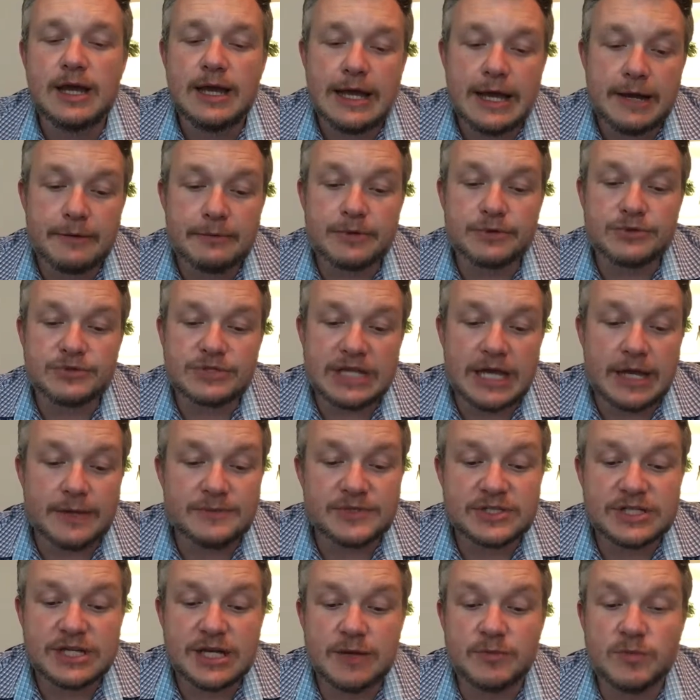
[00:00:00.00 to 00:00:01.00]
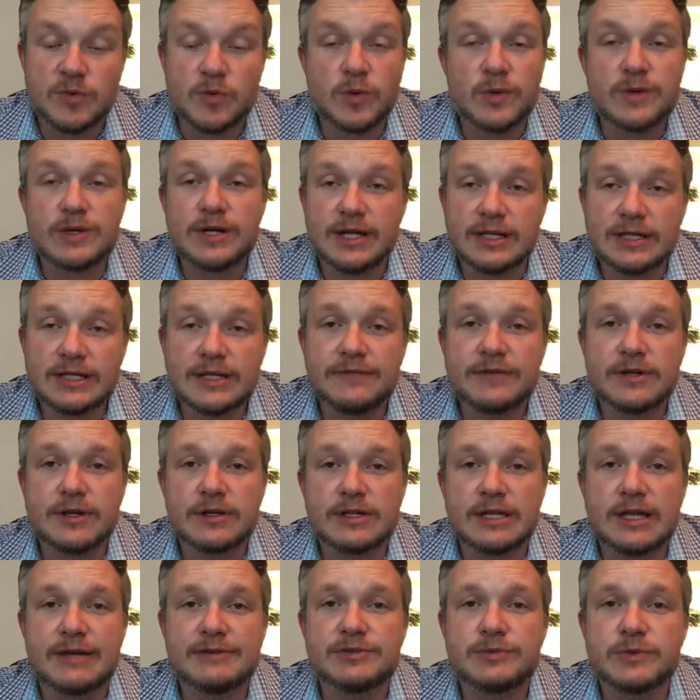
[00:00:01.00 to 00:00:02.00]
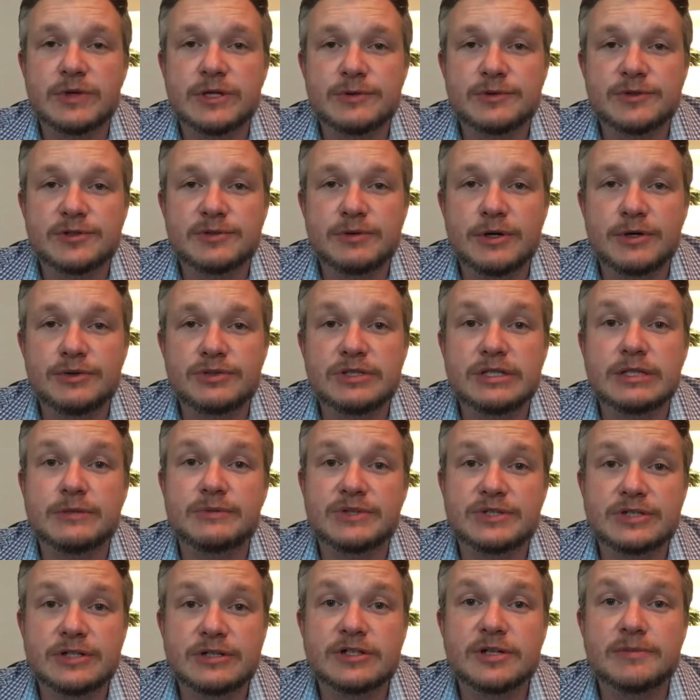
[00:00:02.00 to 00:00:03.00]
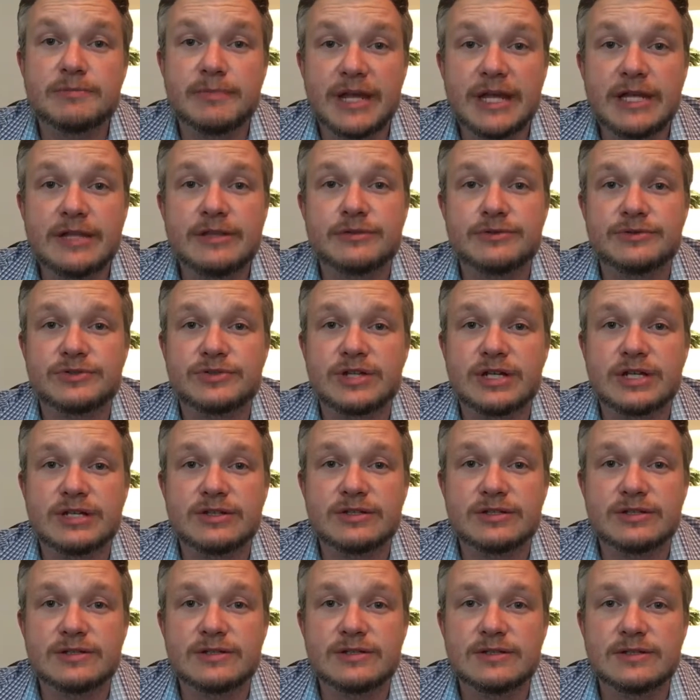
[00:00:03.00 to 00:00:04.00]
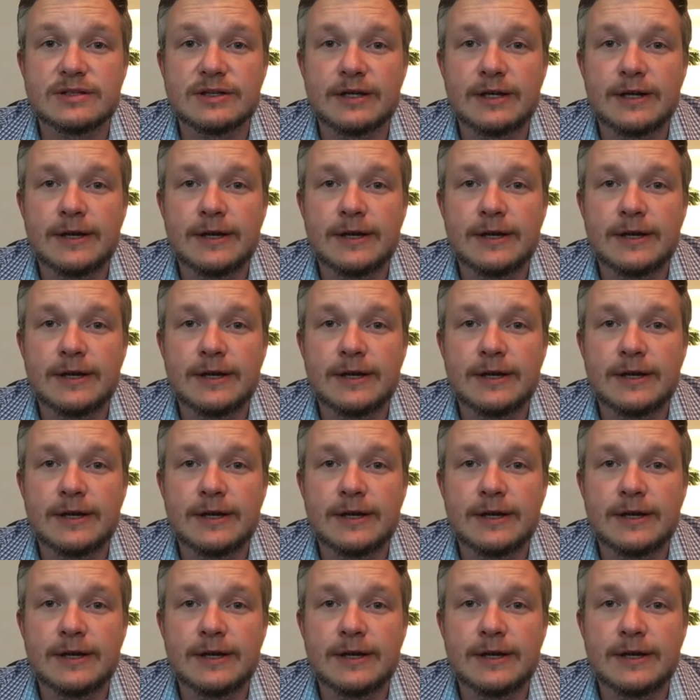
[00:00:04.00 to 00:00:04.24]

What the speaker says: And when those times come when we're not living our lives the way that we're supposed to, that we start to make those changes.